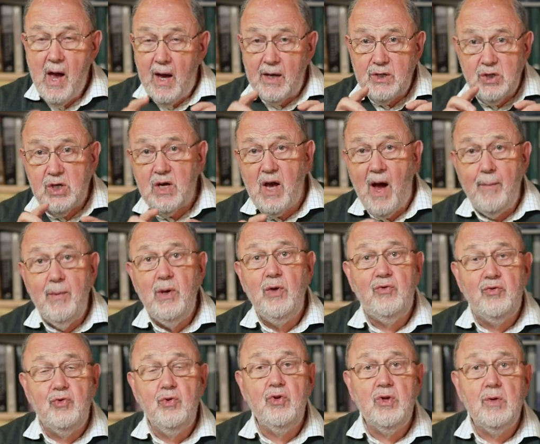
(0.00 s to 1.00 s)
And coming
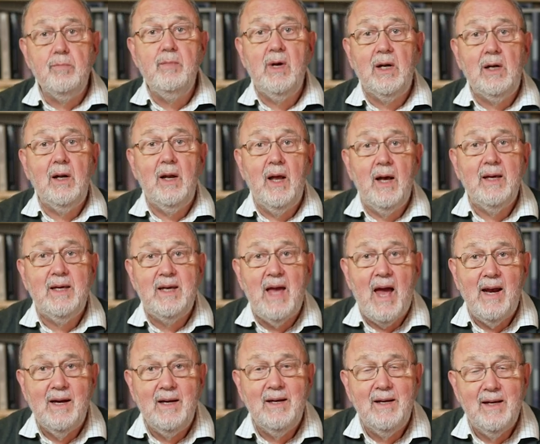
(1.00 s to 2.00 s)
through the middle
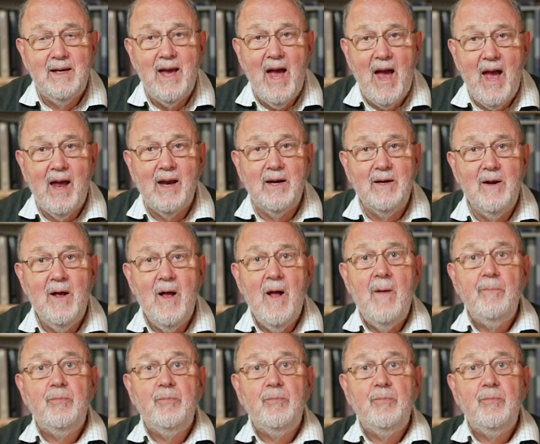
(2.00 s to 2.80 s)
again and again